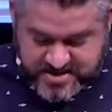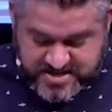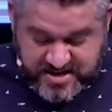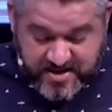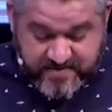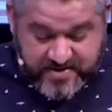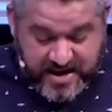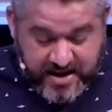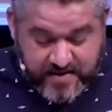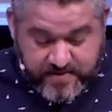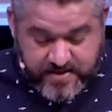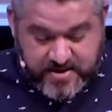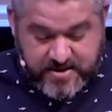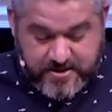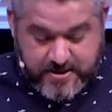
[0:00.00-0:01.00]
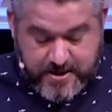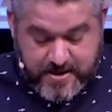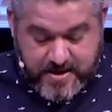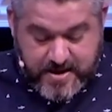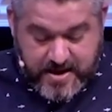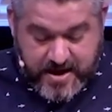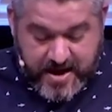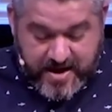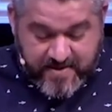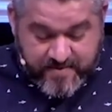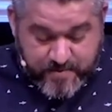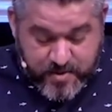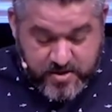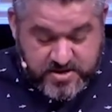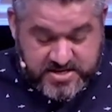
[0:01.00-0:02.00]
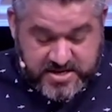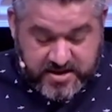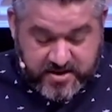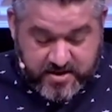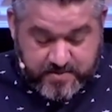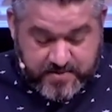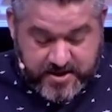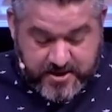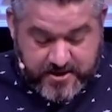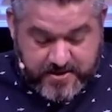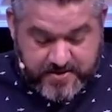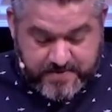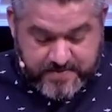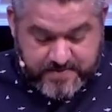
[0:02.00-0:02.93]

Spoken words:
Son of David, have mercy on me.